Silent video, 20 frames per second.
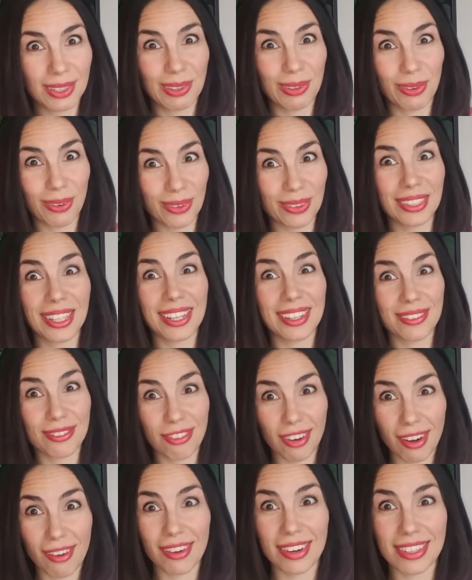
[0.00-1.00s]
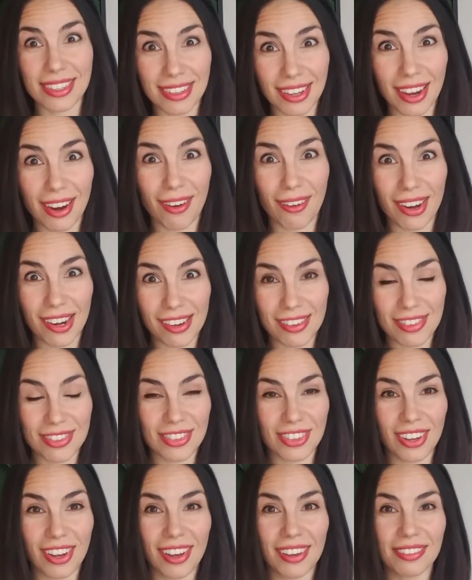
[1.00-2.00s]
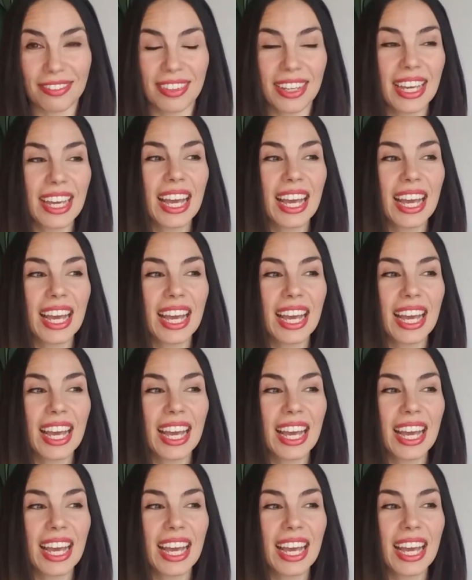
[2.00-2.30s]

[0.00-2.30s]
you know, like very scary stuff.